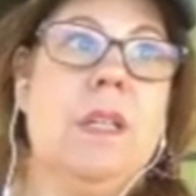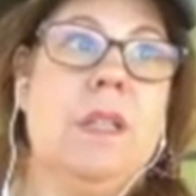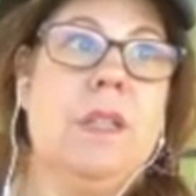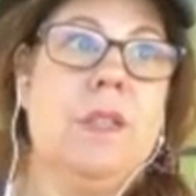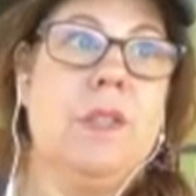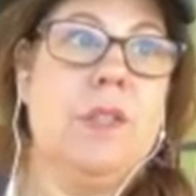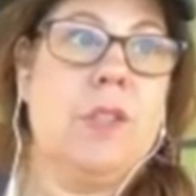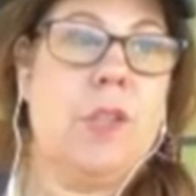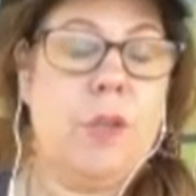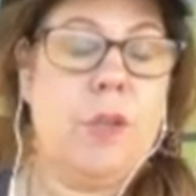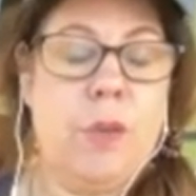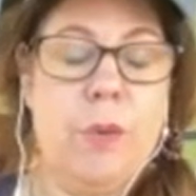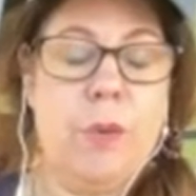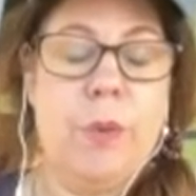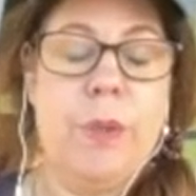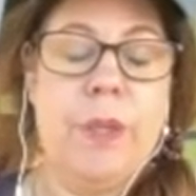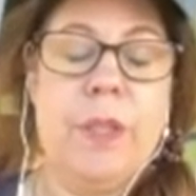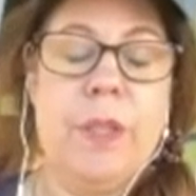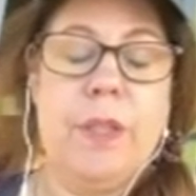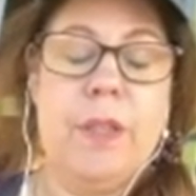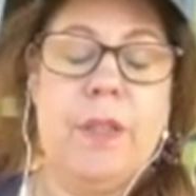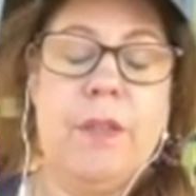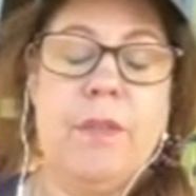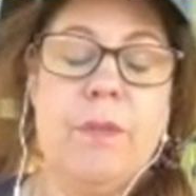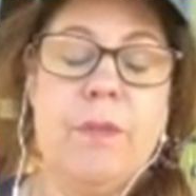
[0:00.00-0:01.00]
so we
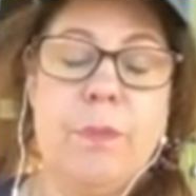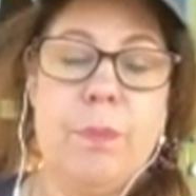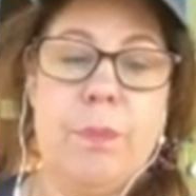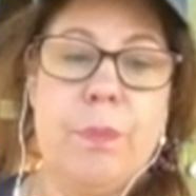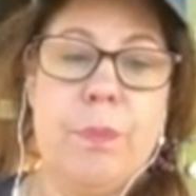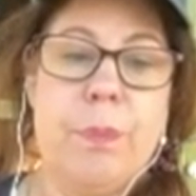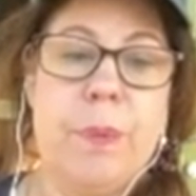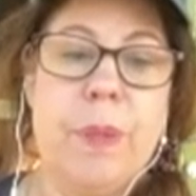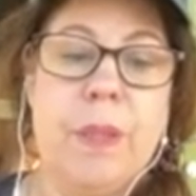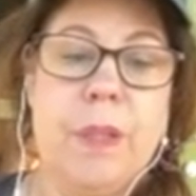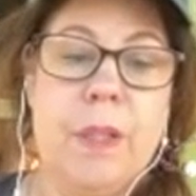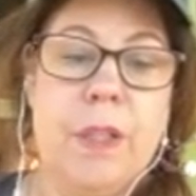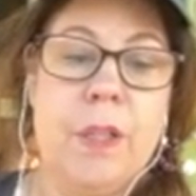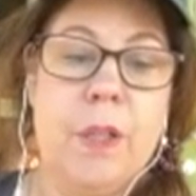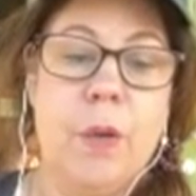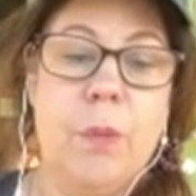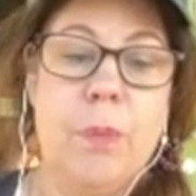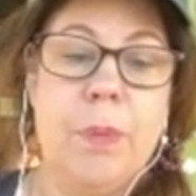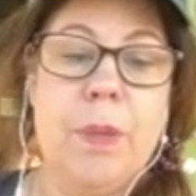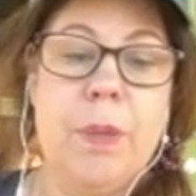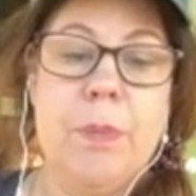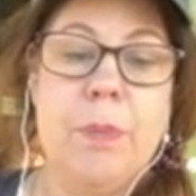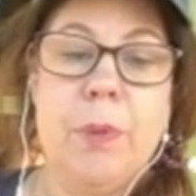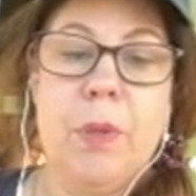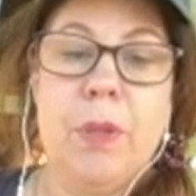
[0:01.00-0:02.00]
need,
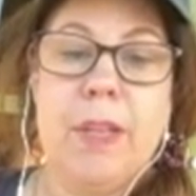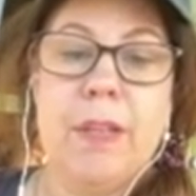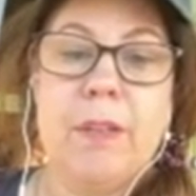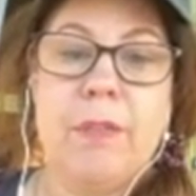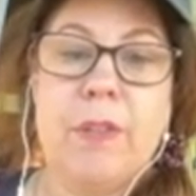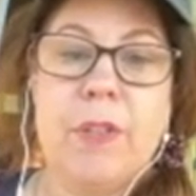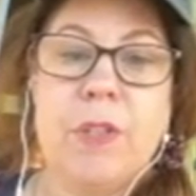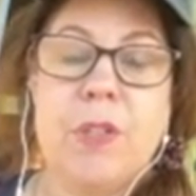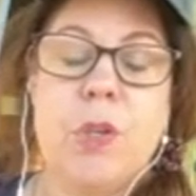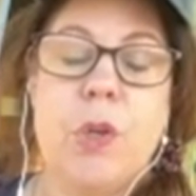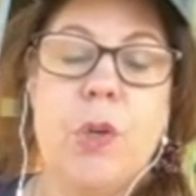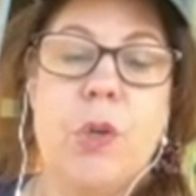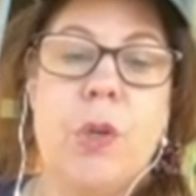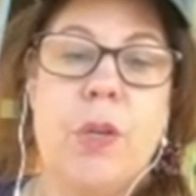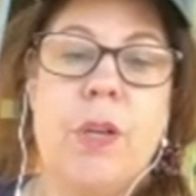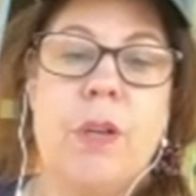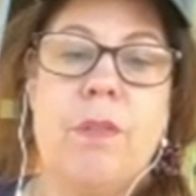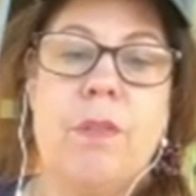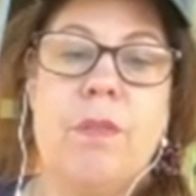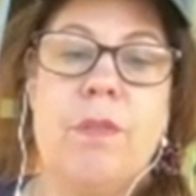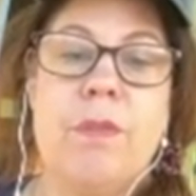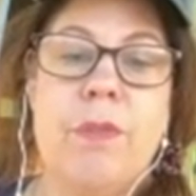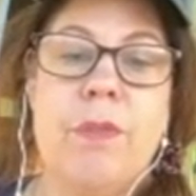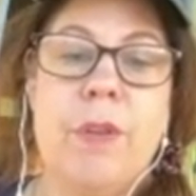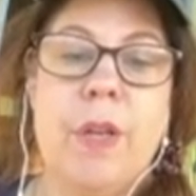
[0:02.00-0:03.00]
people like Victoria
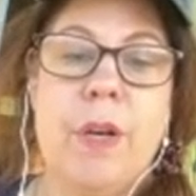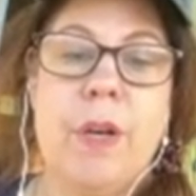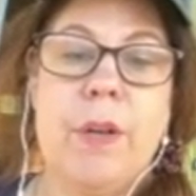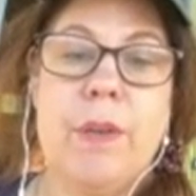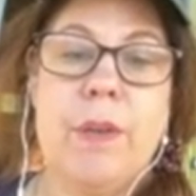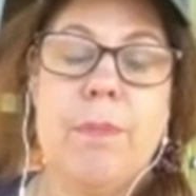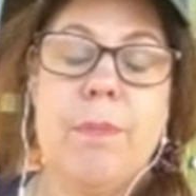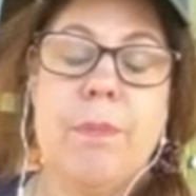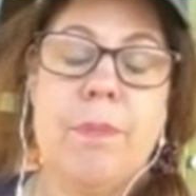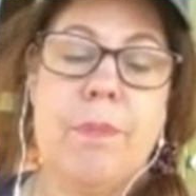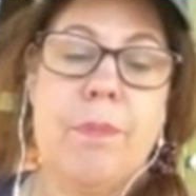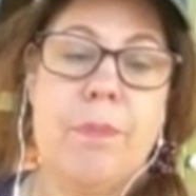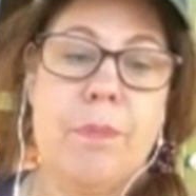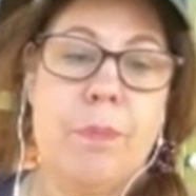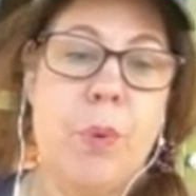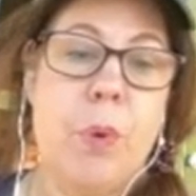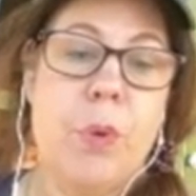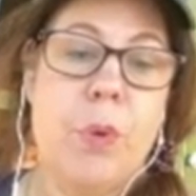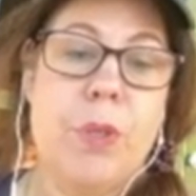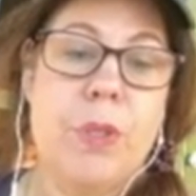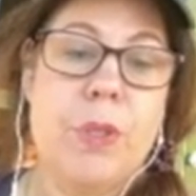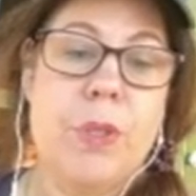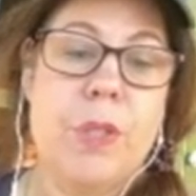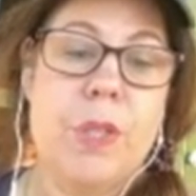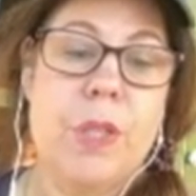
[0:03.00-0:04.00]
are very
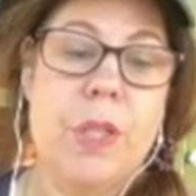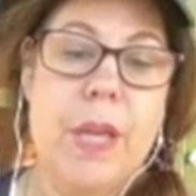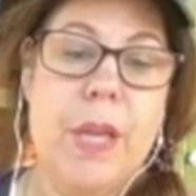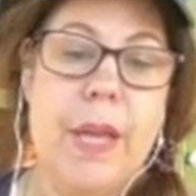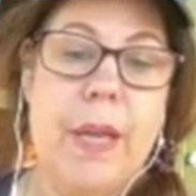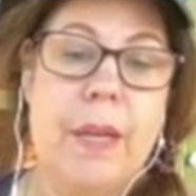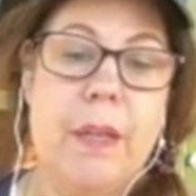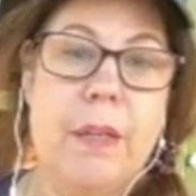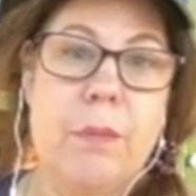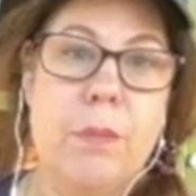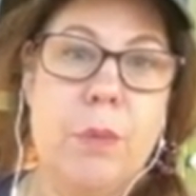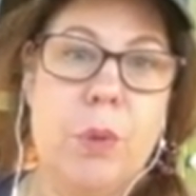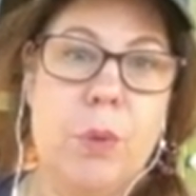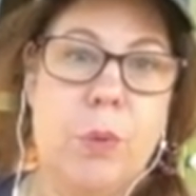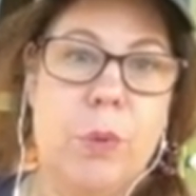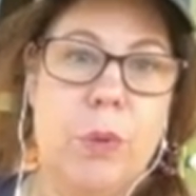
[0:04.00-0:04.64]
important to the animal